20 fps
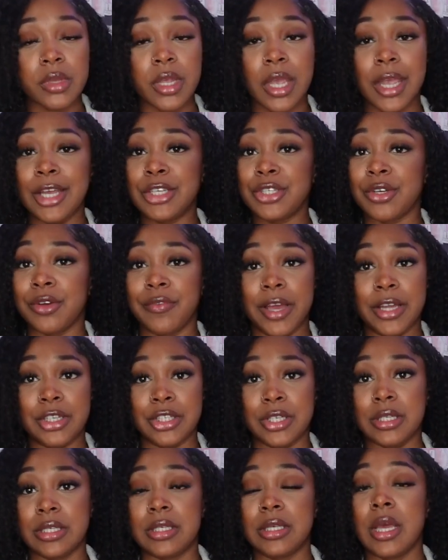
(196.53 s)
Eat your
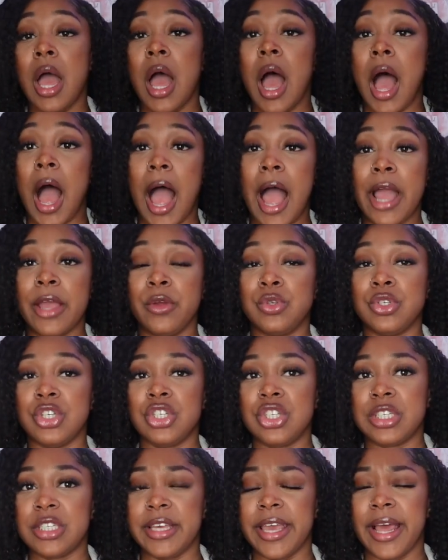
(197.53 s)
veggies. I usually
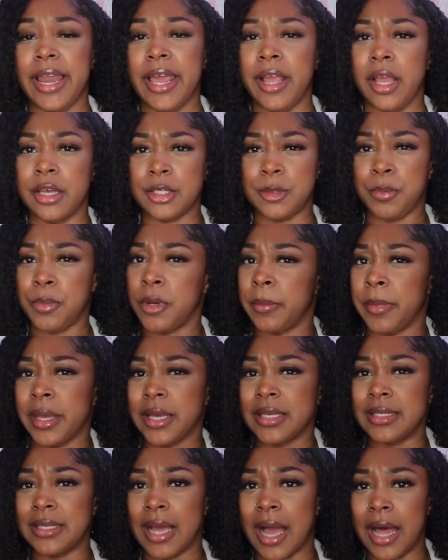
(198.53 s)
just get like a spring
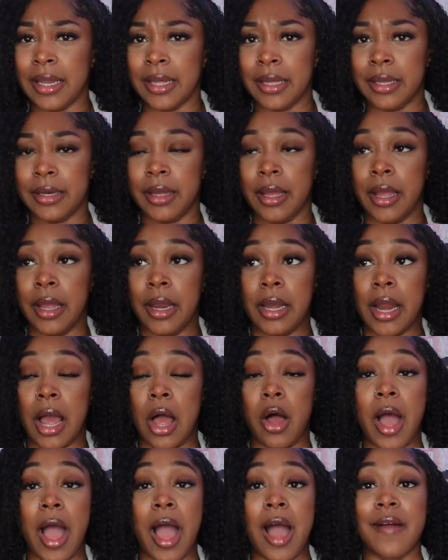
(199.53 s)
mix salad, and
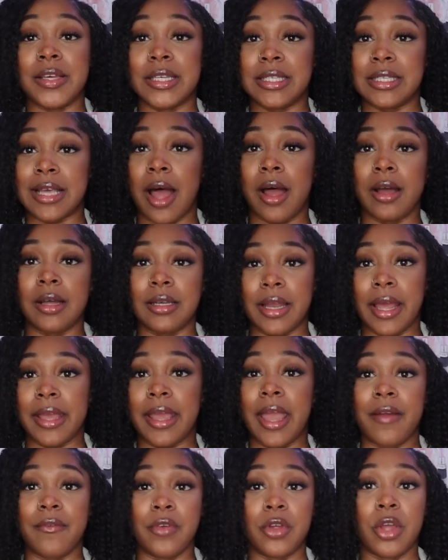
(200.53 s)
I'll have a salad like
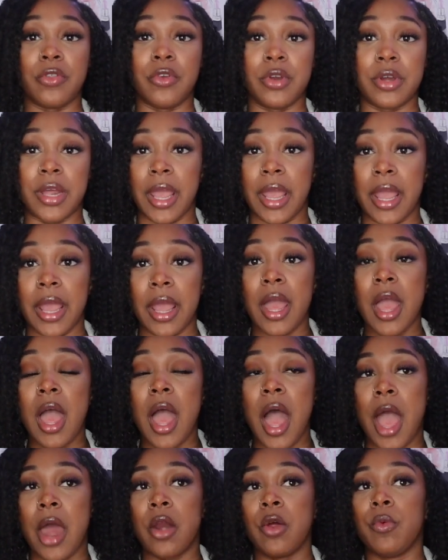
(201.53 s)
every other day.
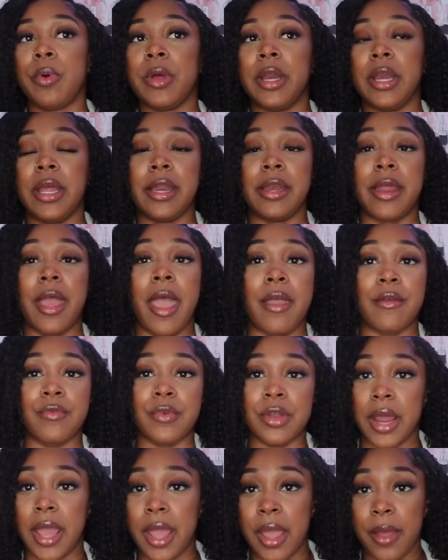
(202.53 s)
I don't put it in
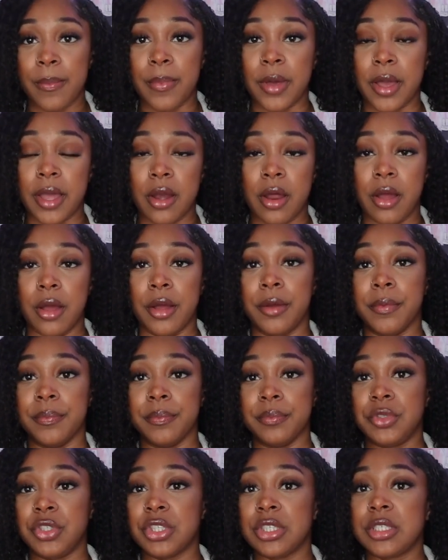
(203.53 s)
every day, but
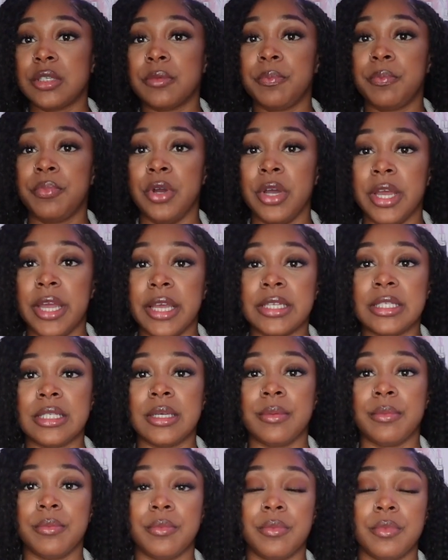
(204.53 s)
just put in
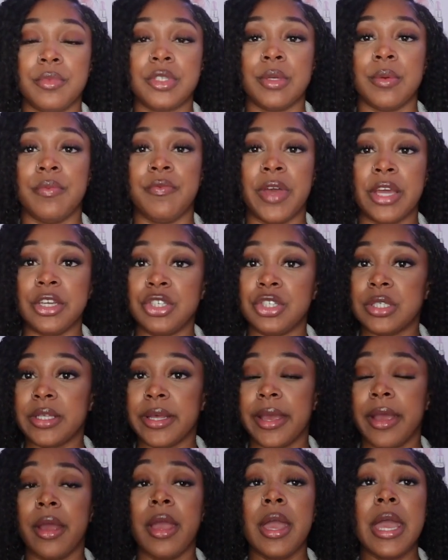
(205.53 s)
some veggies
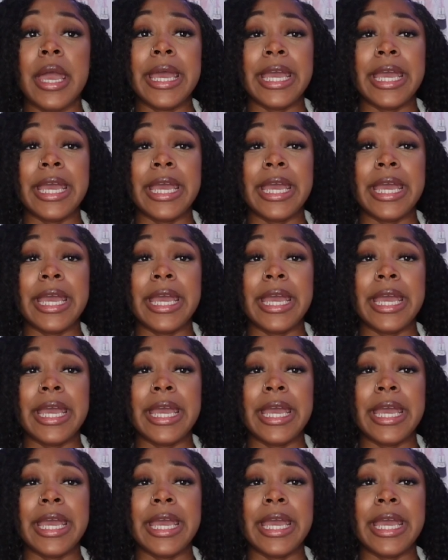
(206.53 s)
there.